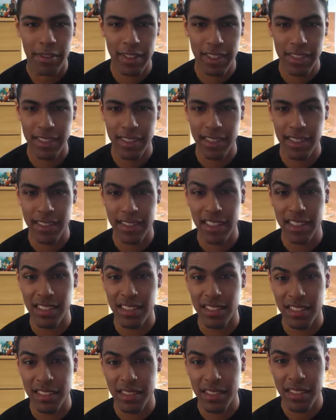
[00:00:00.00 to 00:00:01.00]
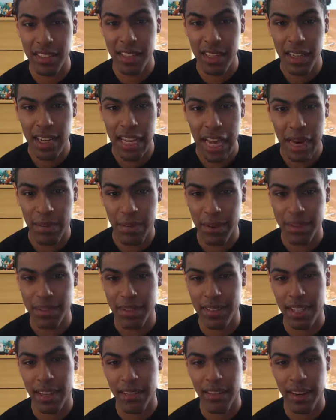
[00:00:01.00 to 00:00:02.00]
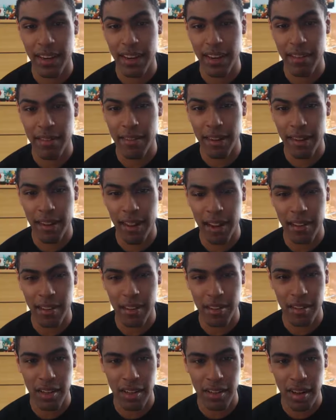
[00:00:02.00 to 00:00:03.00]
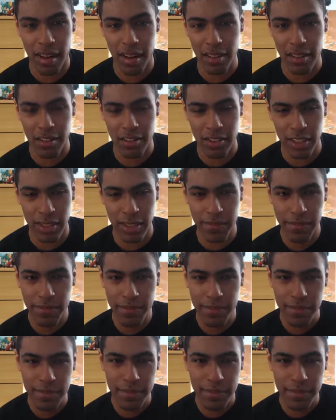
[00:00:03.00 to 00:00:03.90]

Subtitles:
For tasting the dish, I promised myself I'd never acknowledge it.